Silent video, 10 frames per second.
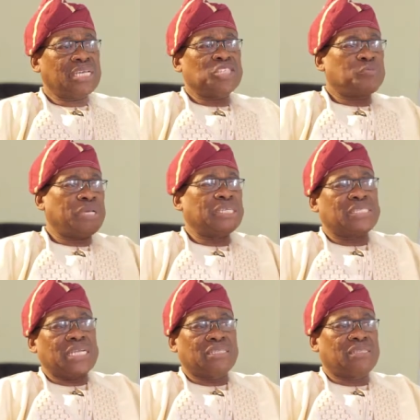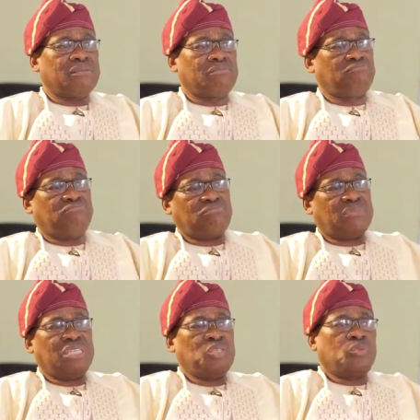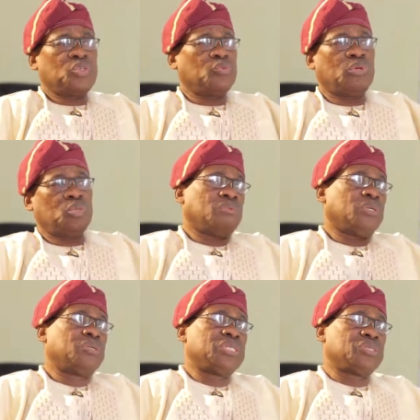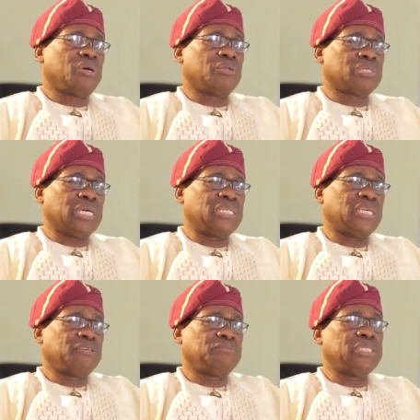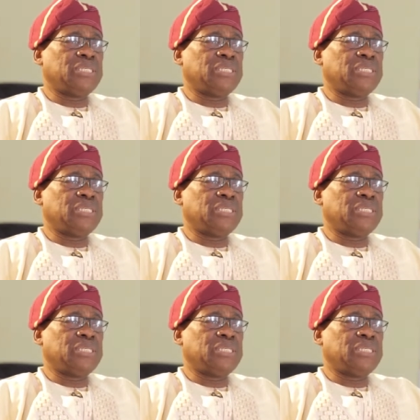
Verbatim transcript: expect that this was what will result at the end of the